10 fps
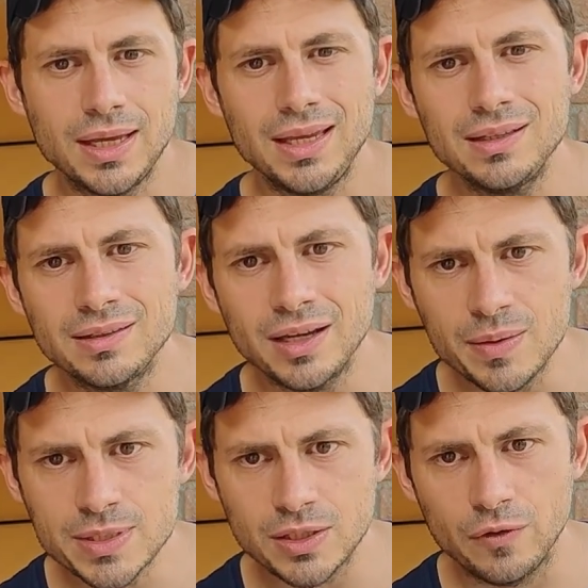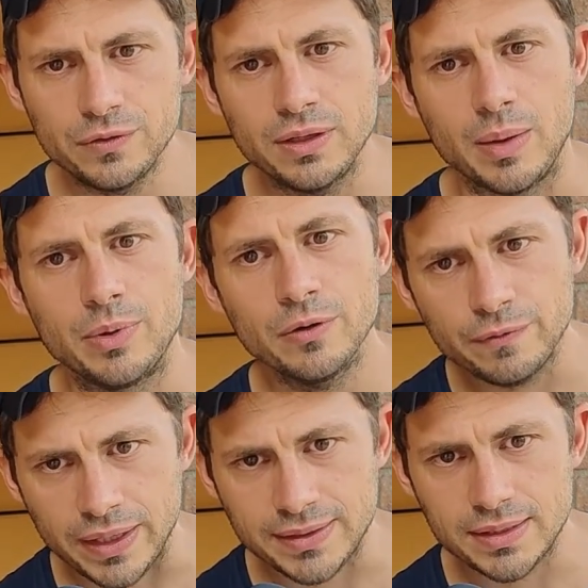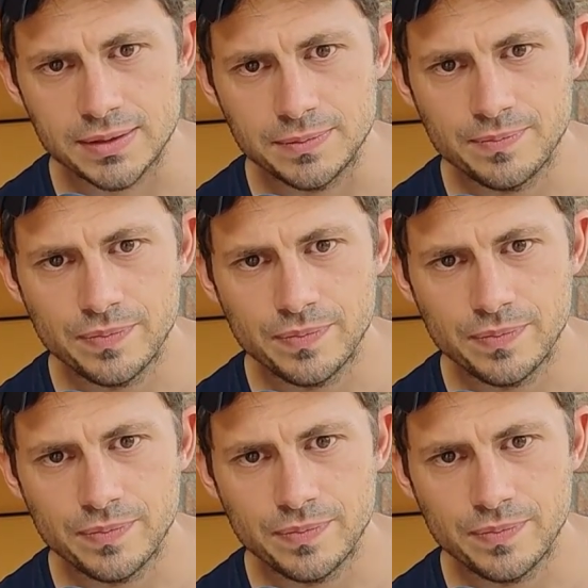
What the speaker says: in terms of the number of faces.